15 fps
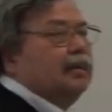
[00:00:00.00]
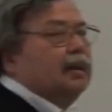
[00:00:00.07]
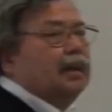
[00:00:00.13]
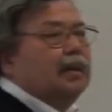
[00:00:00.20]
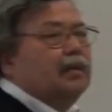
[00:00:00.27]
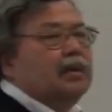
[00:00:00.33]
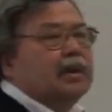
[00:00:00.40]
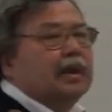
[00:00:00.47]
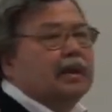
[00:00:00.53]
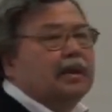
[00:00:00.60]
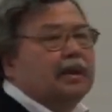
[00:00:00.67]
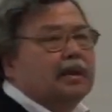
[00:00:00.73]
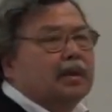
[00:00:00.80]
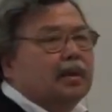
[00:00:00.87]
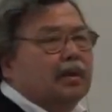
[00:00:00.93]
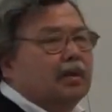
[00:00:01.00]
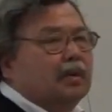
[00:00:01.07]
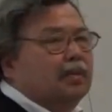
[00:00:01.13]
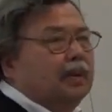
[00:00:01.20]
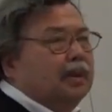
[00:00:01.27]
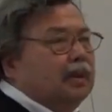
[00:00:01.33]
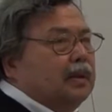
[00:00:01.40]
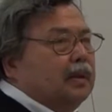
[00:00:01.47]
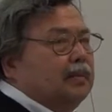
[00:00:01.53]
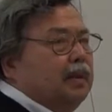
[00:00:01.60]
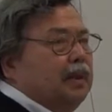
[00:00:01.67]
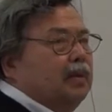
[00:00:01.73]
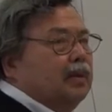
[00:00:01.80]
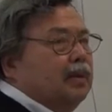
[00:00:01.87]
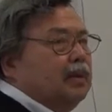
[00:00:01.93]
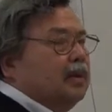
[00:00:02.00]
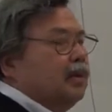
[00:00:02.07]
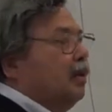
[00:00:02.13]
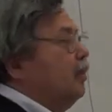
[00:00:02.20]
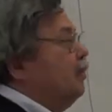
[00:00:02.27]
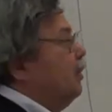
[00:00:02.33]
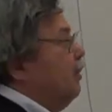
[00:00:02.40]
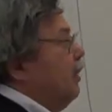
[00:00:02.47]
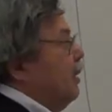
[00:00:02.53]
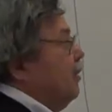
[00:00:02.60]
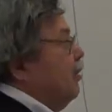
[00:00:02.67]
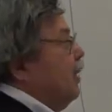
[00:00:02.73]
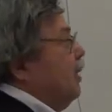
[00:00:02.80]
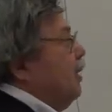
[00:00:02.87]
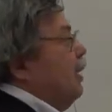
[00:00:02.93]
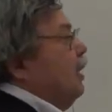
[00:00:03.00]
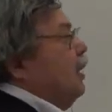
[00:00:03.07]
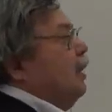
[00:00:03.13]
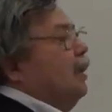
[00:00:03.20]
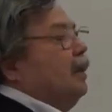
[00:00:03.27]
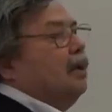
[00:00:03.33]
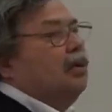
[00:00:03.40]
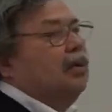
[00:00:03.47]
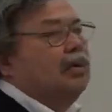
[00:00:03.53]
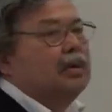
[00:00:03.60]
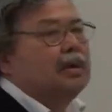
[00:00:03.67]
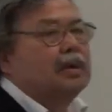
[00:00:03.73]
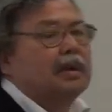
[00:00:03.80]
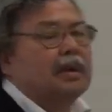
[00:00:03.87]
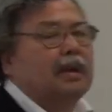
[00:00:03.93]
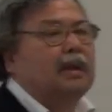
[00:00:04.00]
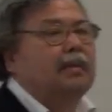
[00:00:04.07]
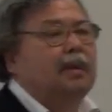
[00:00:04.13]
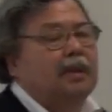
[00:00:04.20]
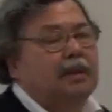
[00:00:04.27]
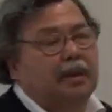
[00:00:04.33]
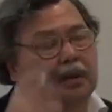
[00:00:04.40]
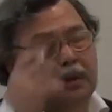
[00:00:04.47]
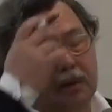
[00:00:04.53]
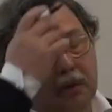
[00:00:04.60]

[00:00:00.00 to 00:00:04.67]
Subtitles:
outside the scope, beyond the scope of our course, elementary